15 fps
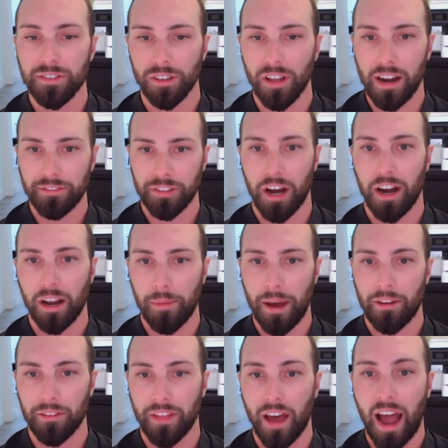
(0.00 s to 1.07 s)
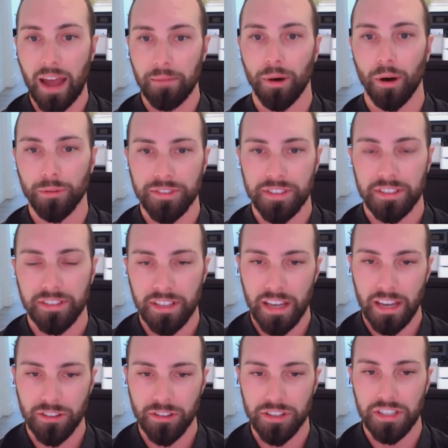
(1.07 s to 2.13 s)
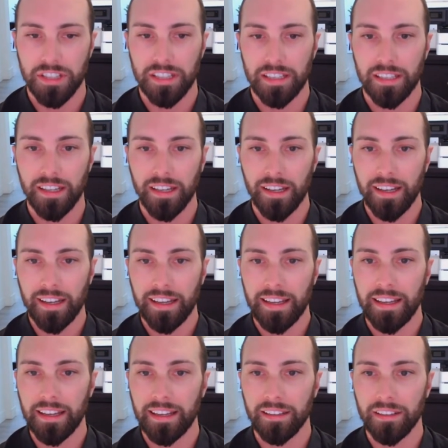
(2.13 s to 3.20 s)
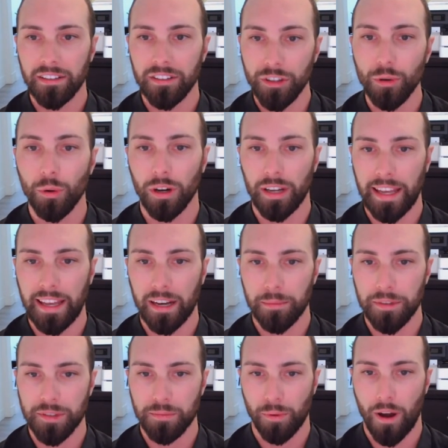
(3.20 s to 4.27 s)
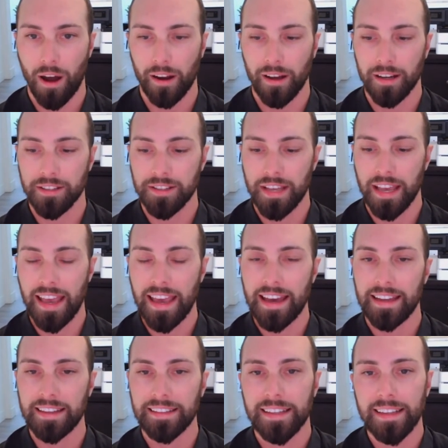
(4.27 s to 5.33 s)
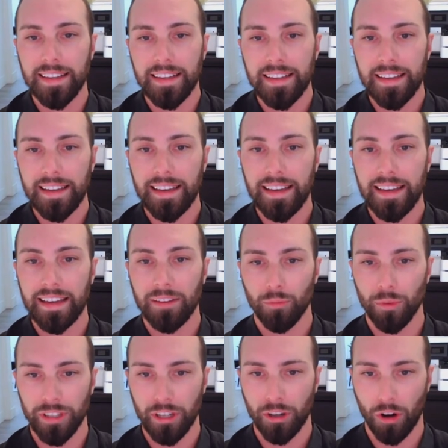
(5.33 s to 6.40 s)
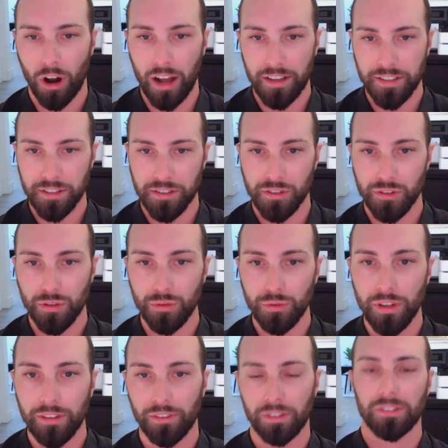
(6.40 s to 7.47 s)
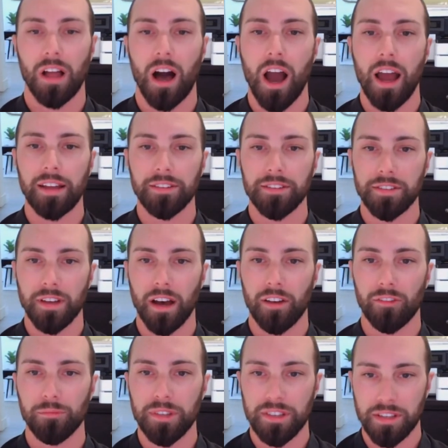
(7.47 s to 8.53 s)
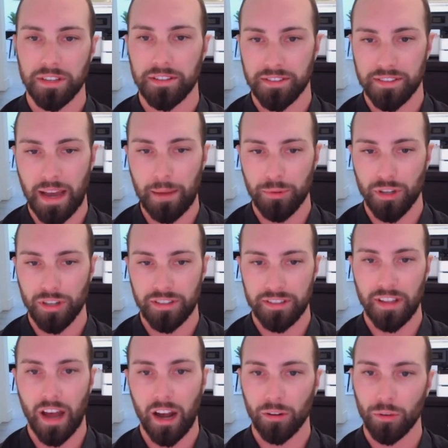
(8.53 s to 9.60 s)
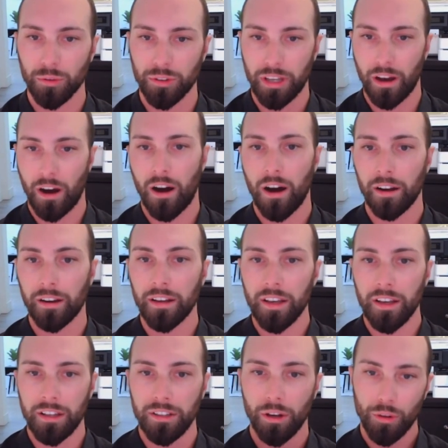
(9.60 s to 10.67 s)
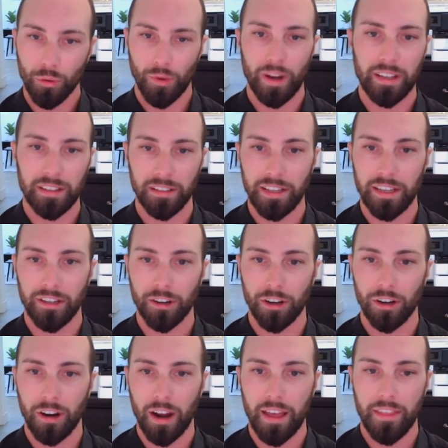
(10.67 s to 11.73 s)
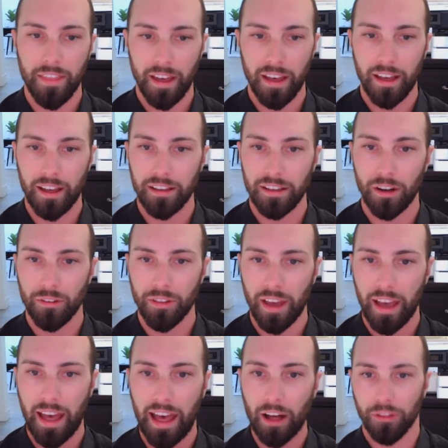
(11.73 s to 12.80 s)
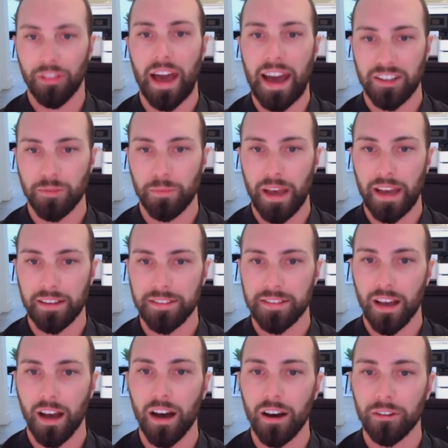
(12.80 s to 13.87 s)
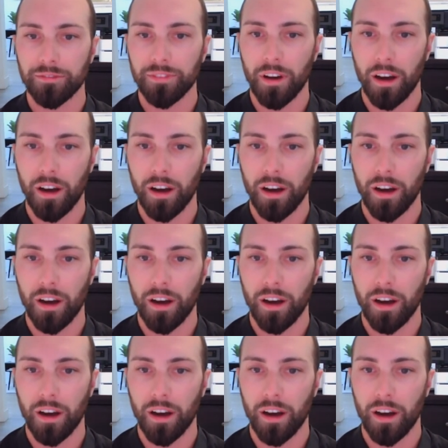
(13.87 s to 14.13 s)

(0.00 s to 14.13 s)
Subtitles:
a lot of talk about the high potency THC in newer cannabis products. And it really crosses two different lines of misconception. It's not only on, the regulator and, the health aspects of